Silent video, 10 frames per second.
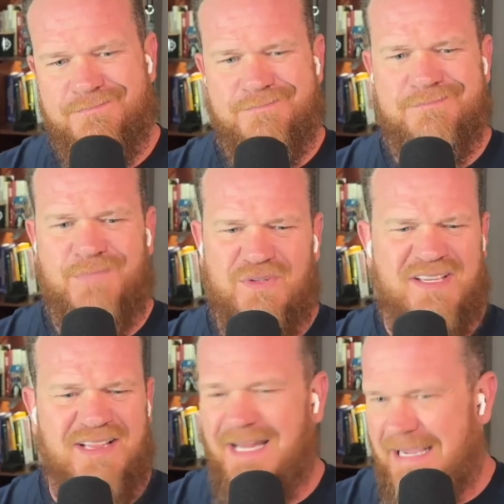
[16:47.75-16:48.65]

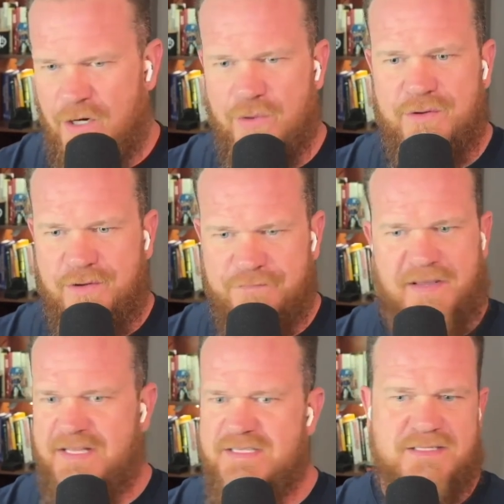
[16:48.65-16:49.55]
multi-layered
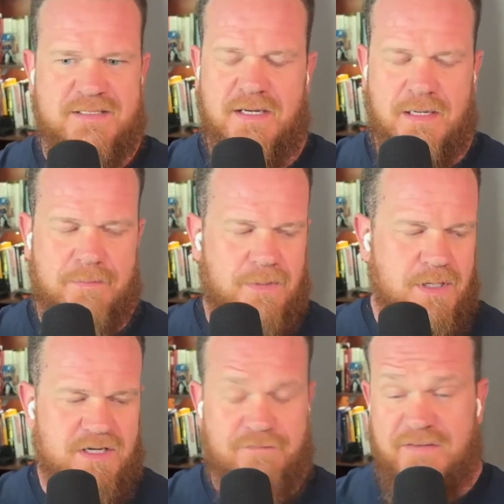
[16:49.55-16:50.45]
defense
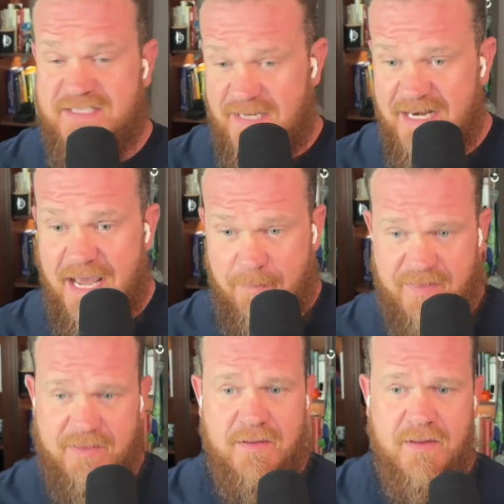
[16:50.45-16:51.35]
in depth.